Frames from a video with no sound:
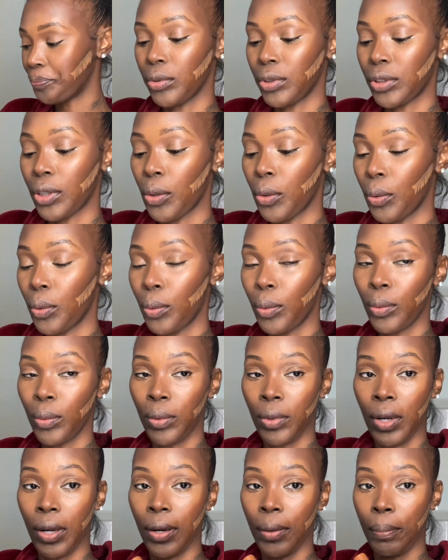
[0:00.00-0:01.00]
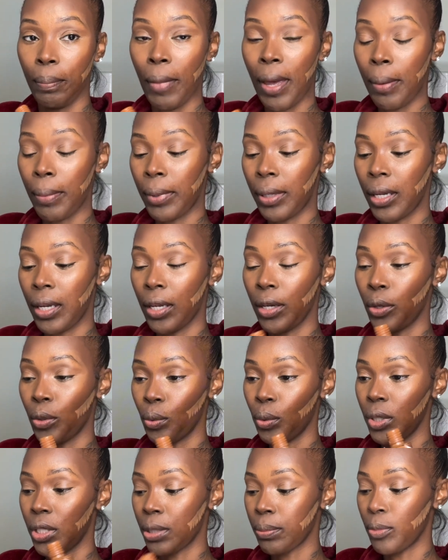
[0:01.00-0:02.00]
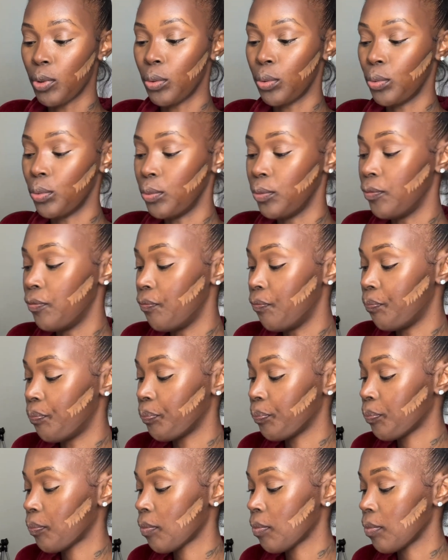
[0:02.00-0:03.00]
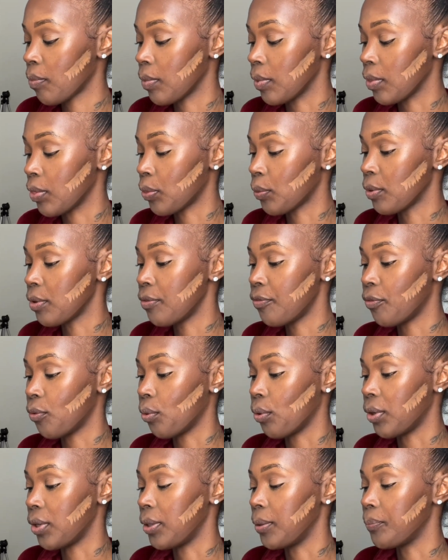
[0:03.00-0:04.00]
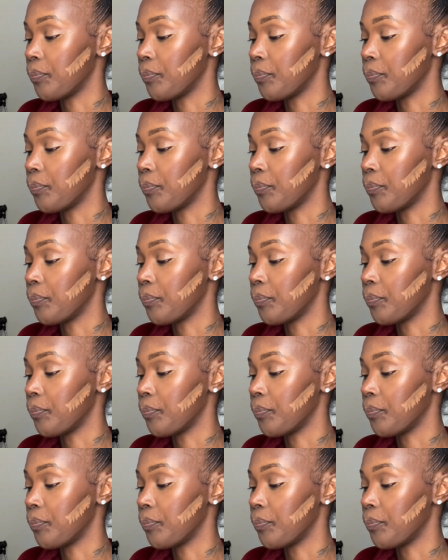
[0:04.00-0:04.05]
So Maybelline Dewy Smooth 340.